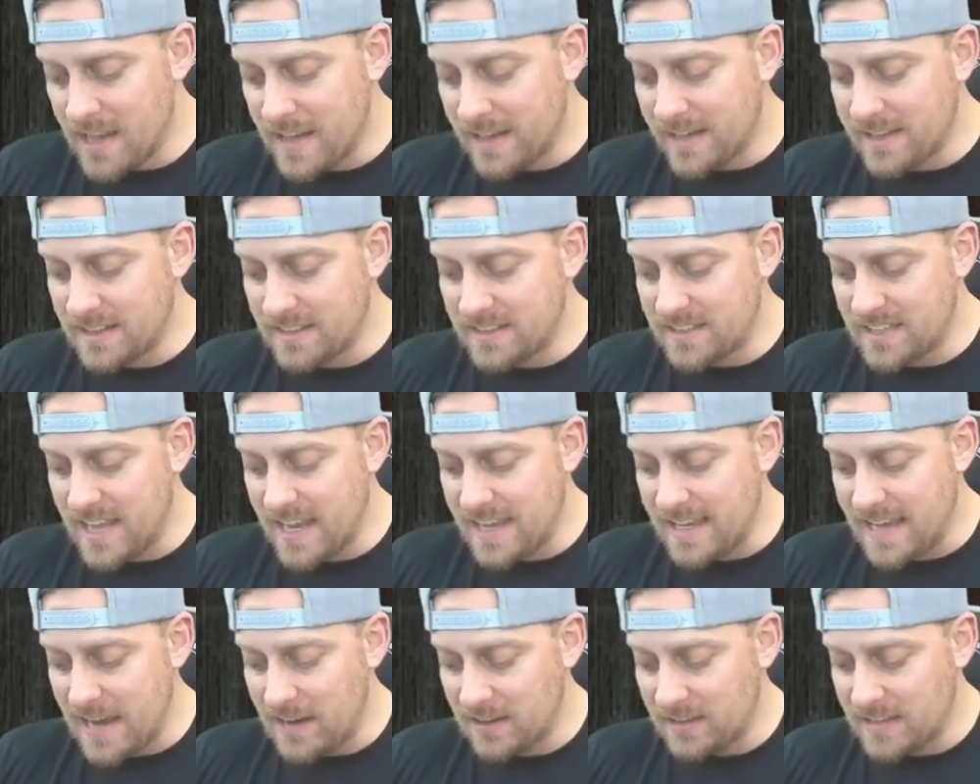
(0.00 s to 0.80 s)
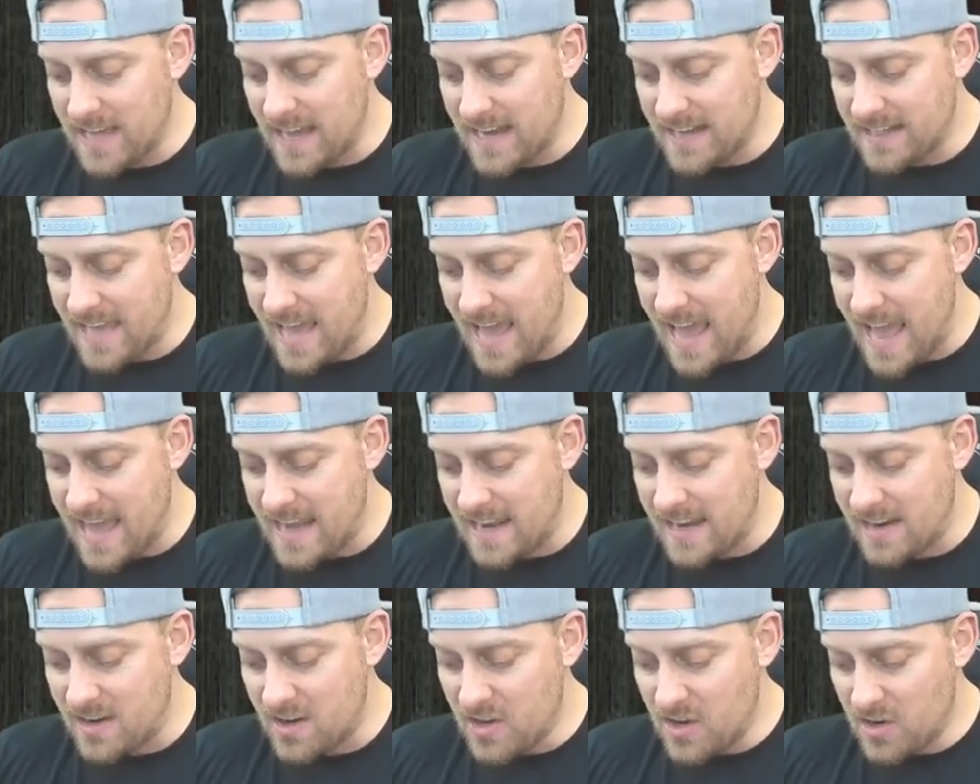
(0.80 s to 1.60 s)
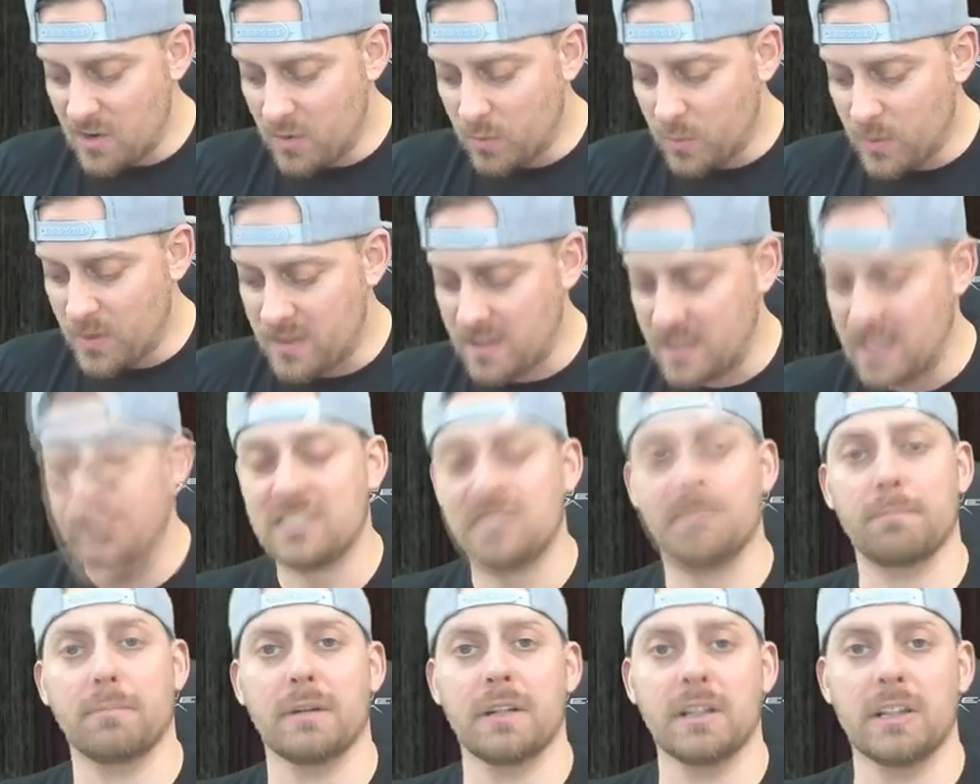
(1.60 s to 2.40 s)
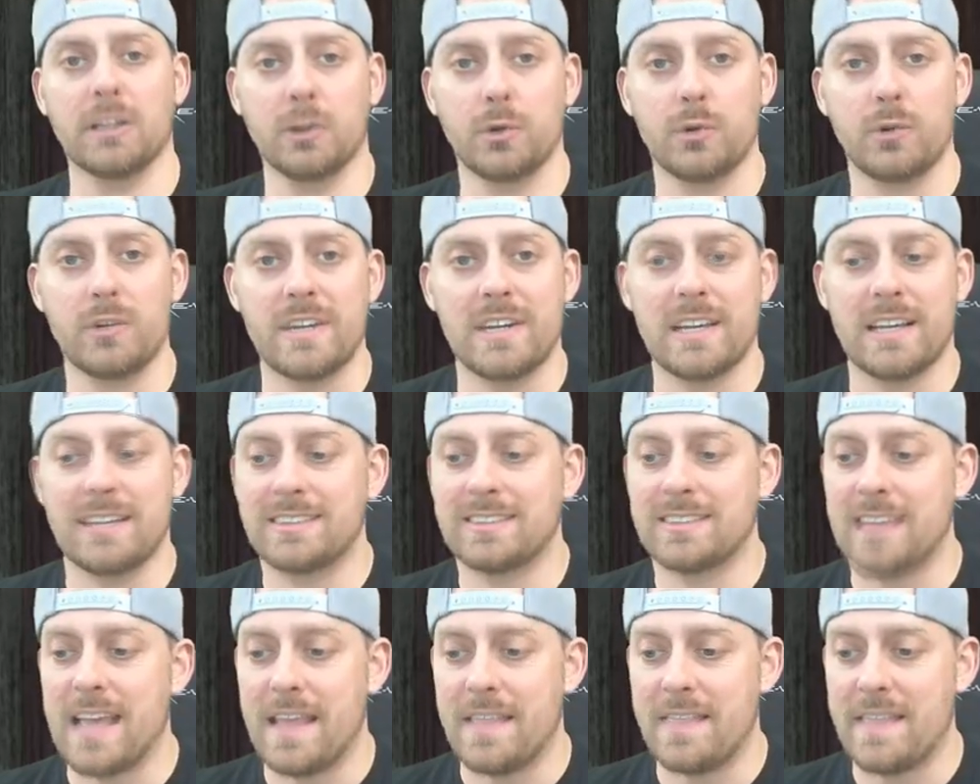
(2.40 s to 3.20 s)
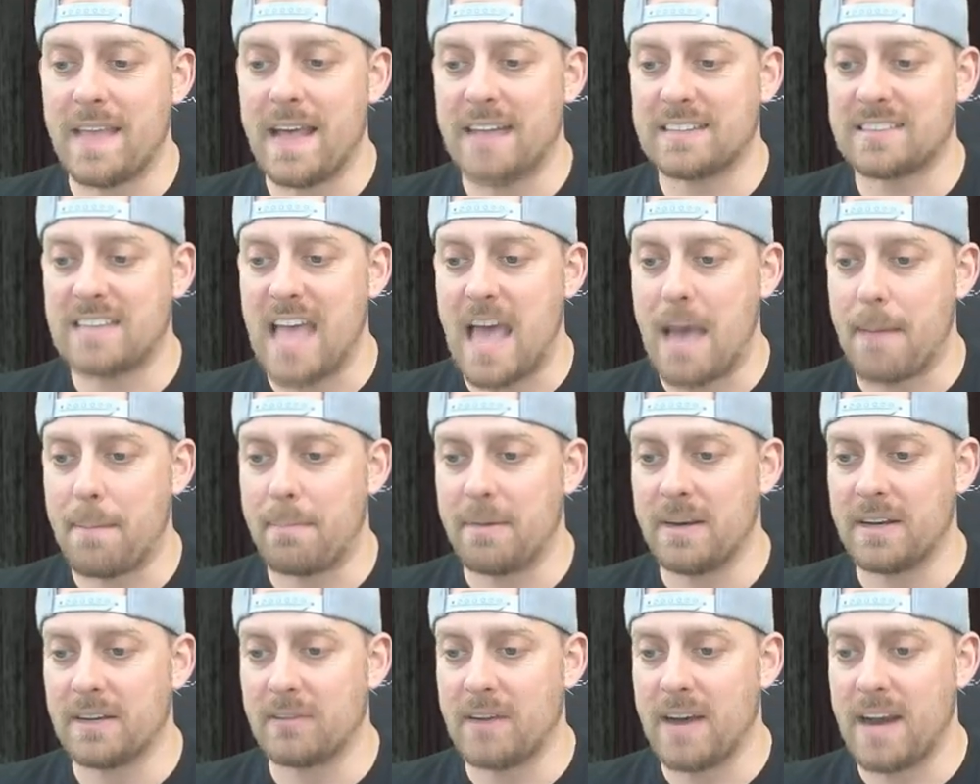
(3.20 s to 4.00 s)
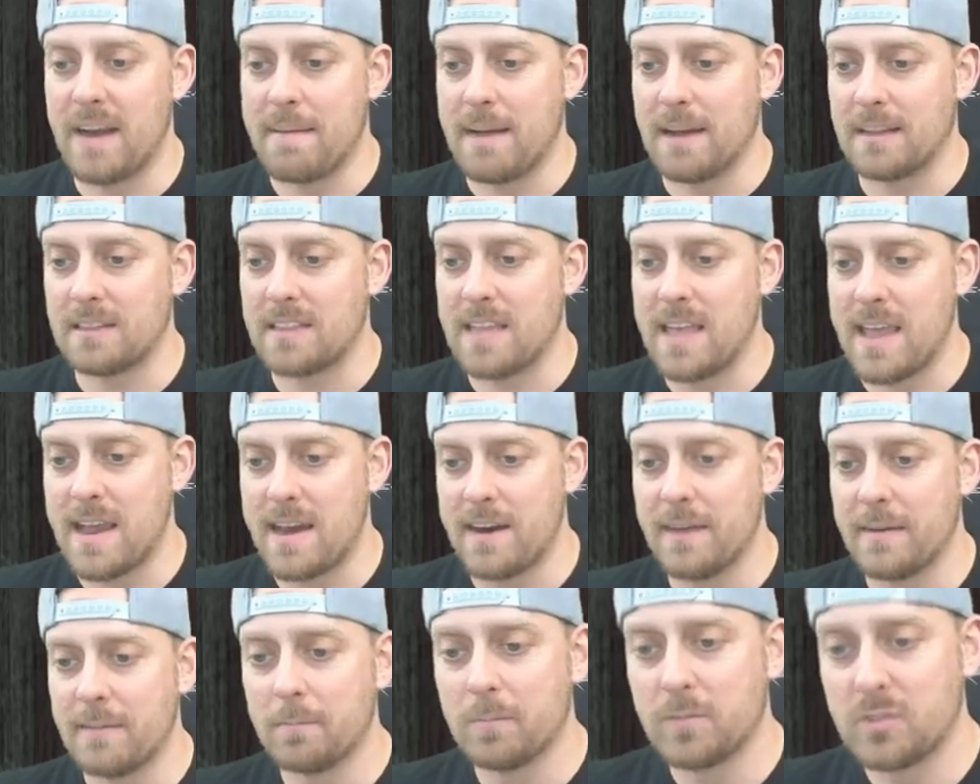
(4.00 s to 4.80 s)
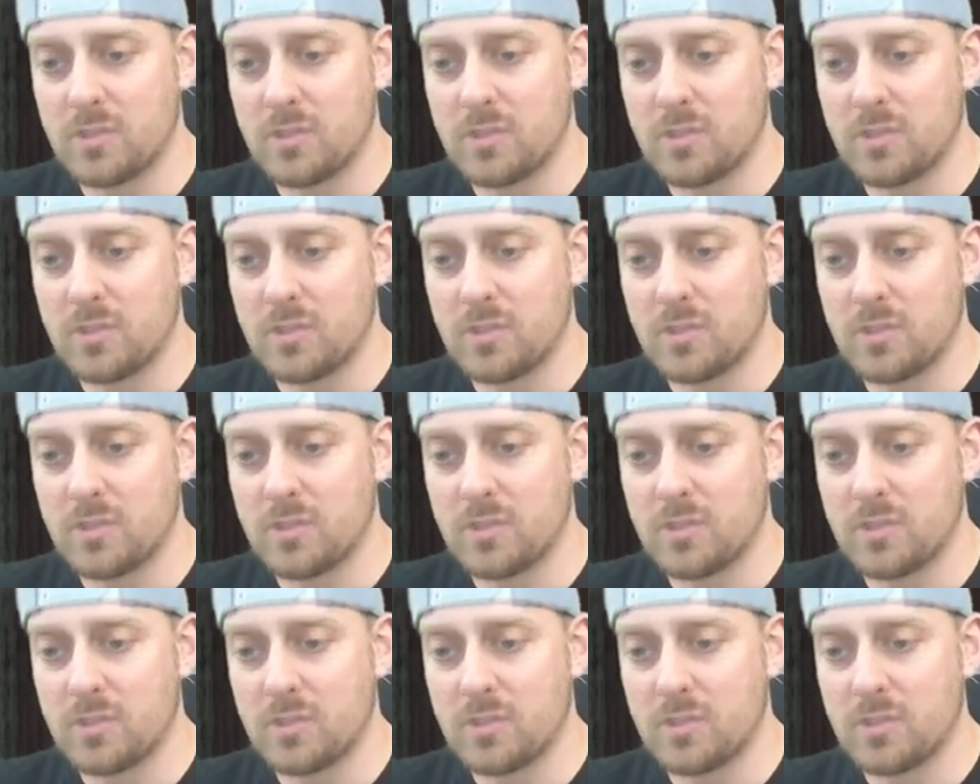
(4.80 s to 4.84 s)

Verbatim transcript: Gonna take out that cannon with its balloonness, and that's happening right about there.